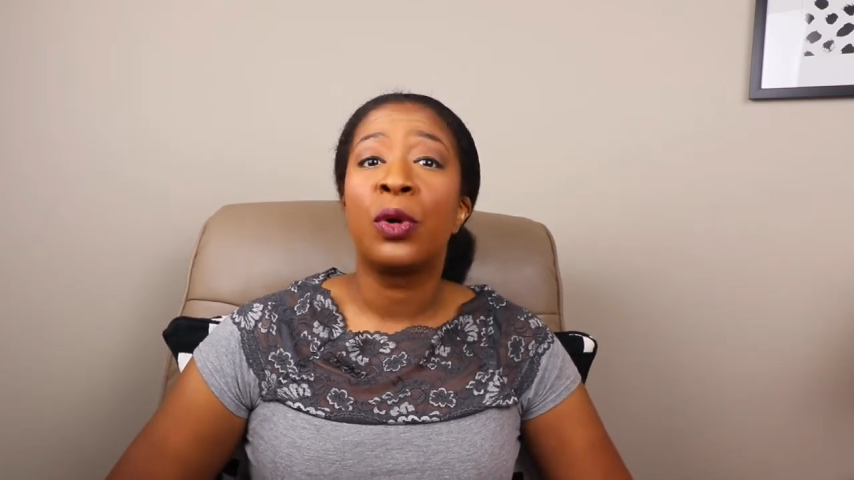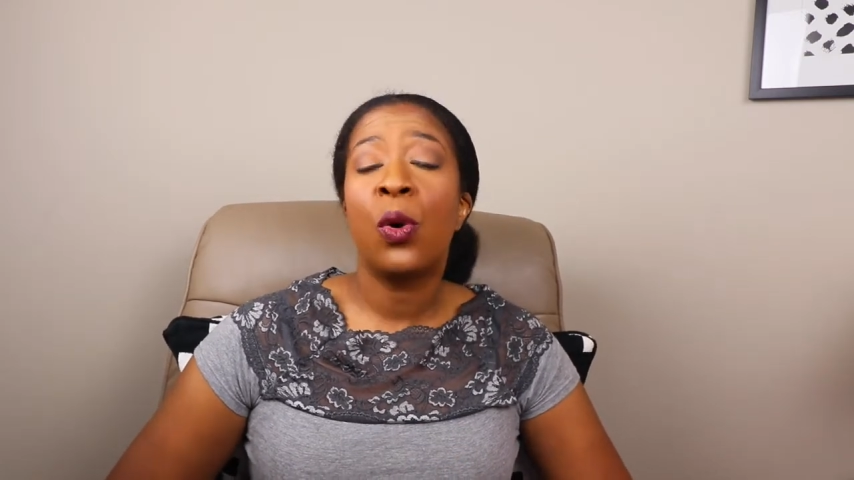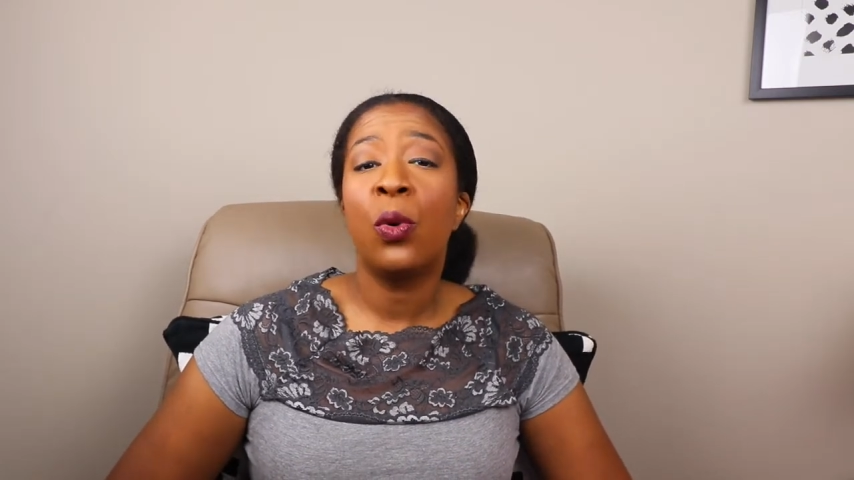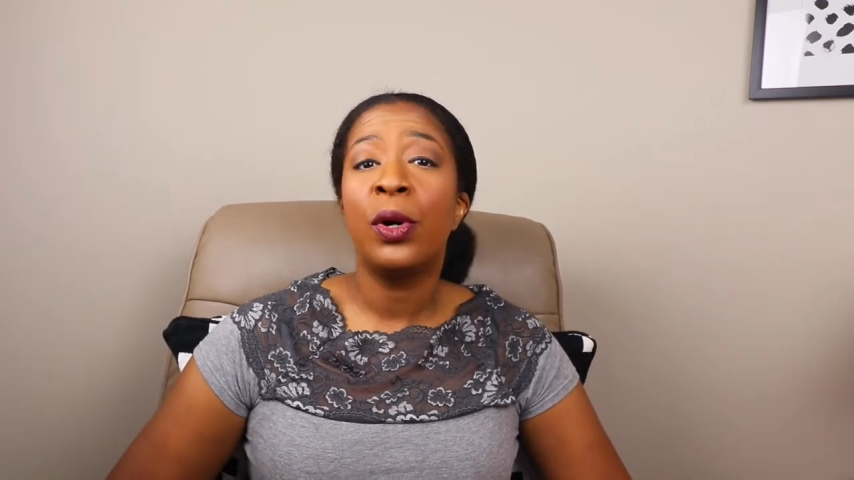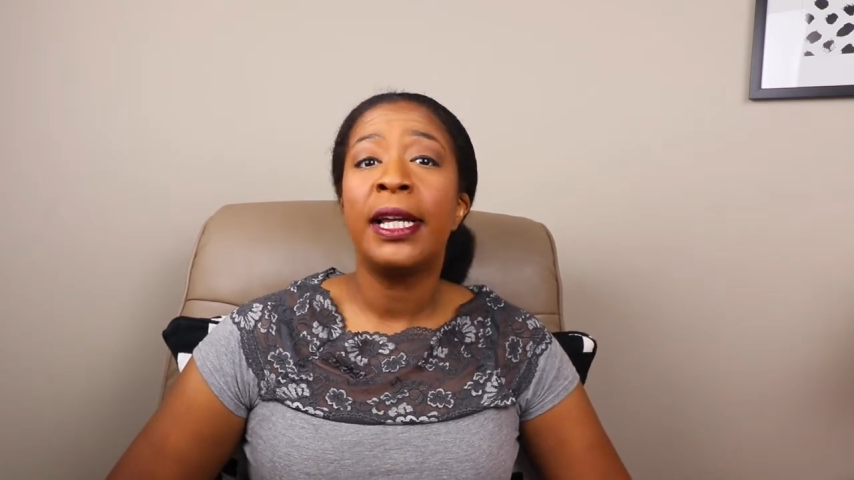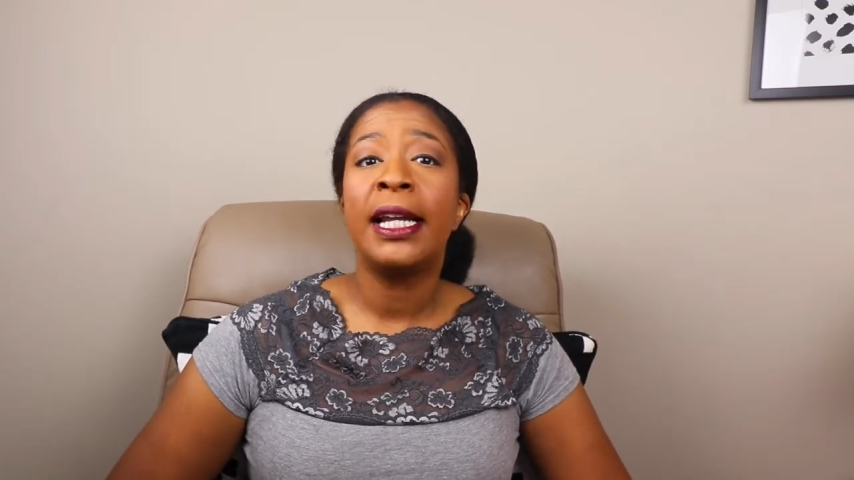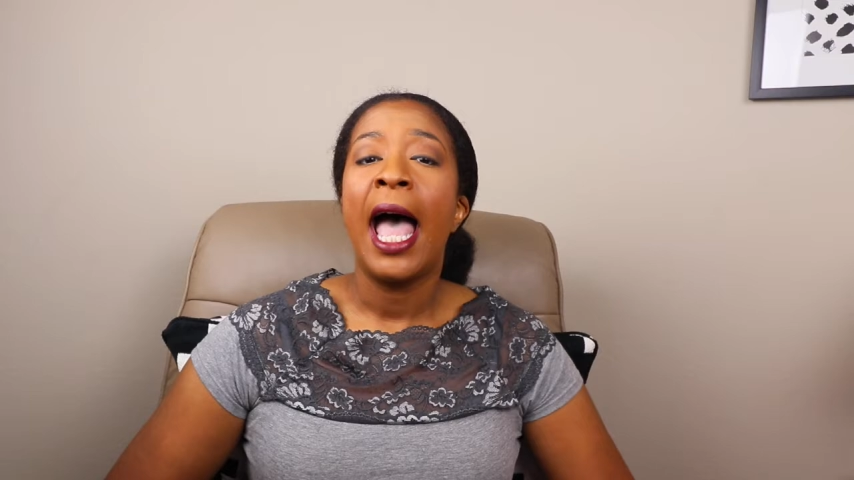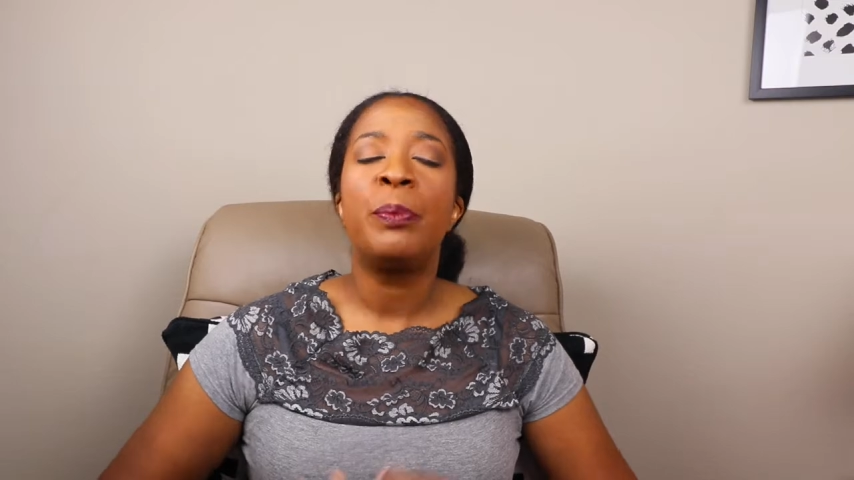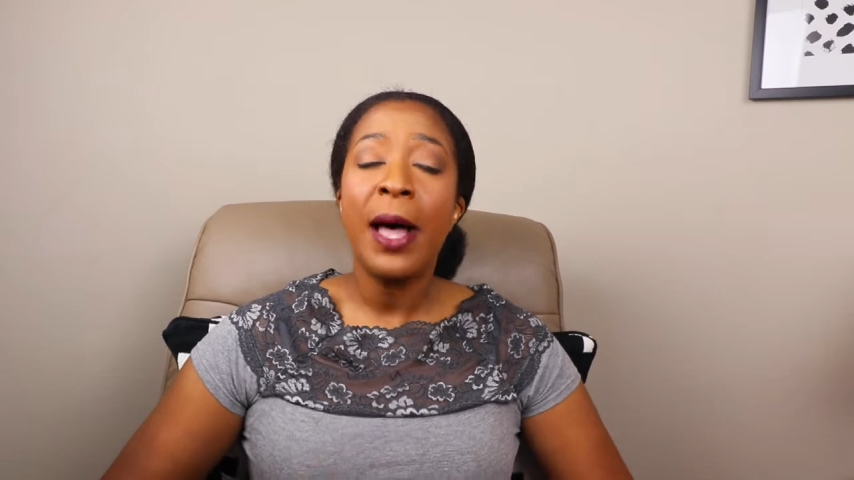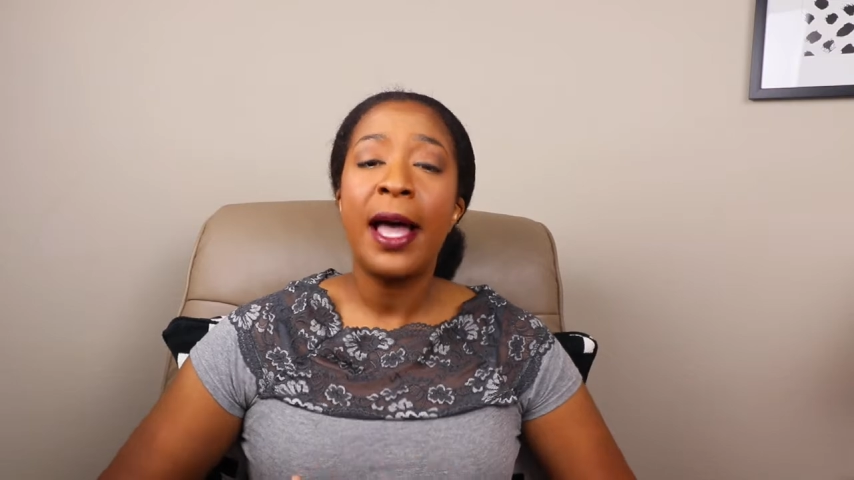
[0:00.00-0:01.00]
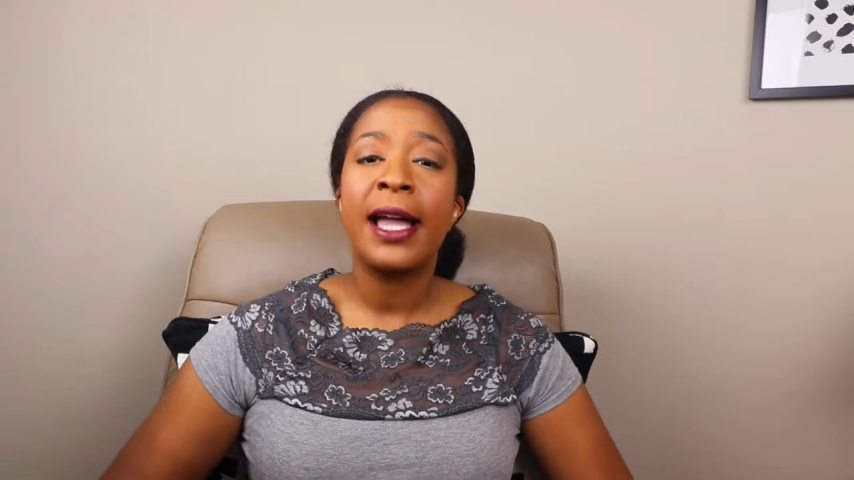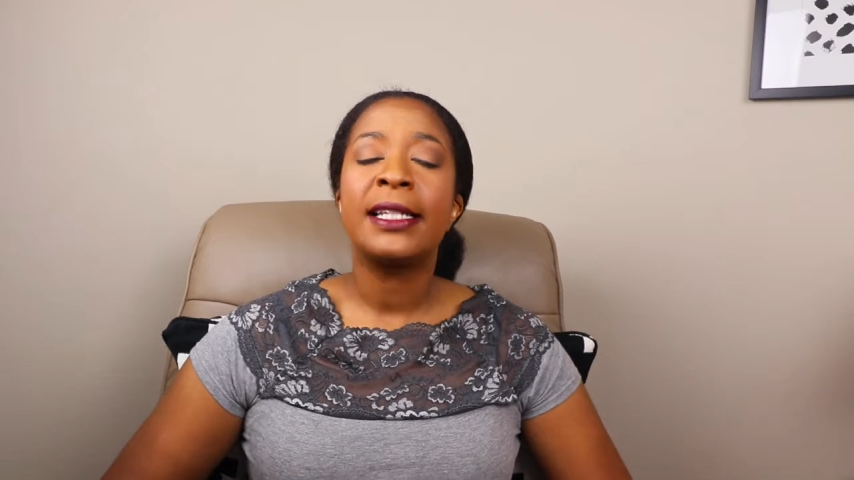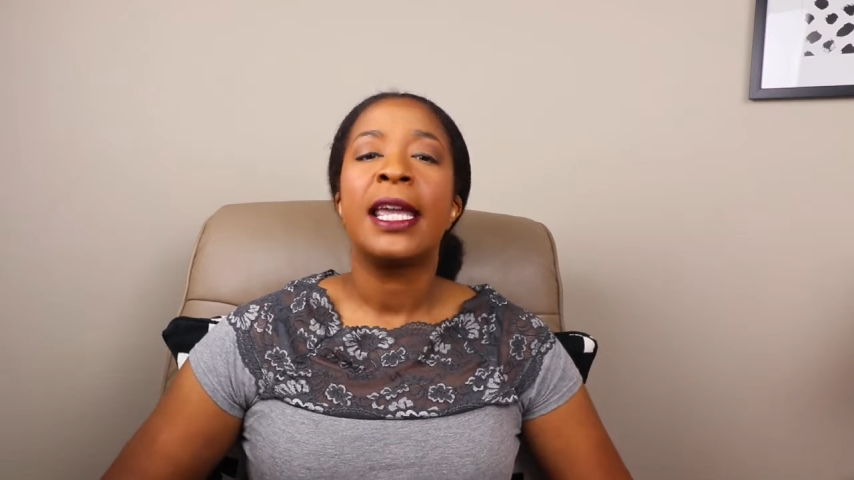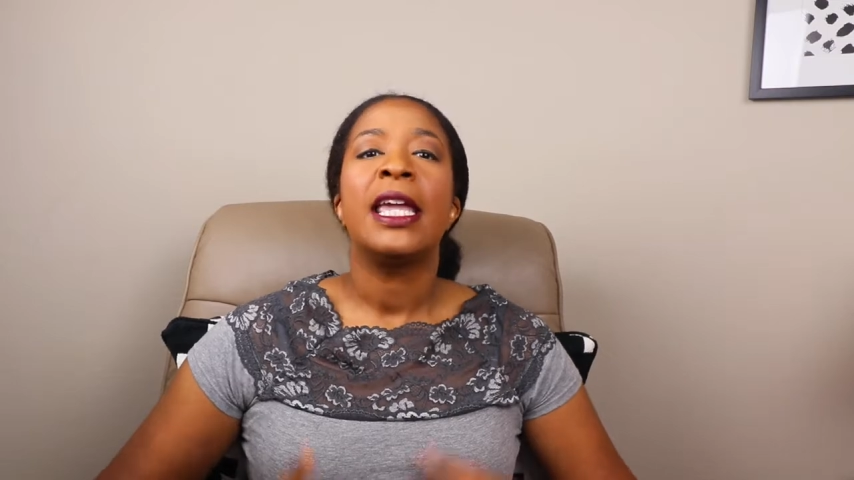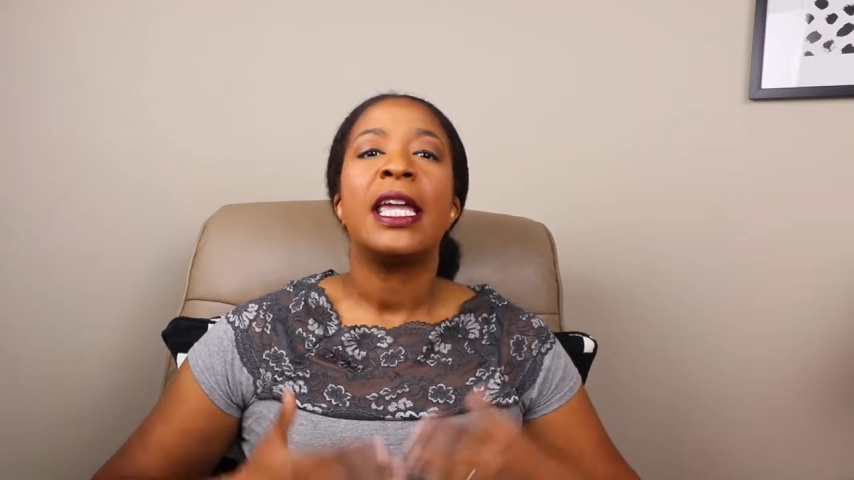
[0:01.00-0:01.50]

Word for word: recording, but